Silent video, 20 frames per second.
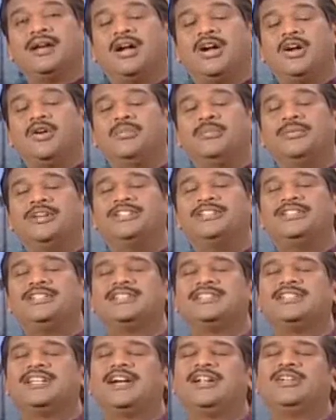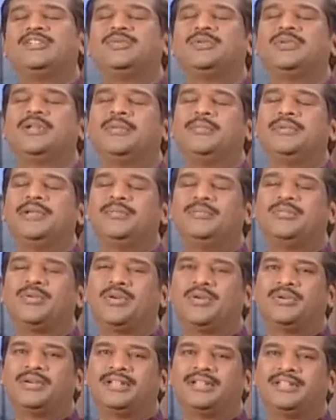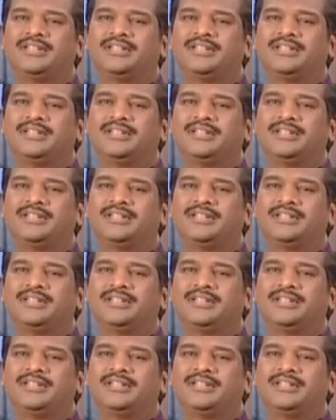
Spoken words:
How much his heart would have been broken.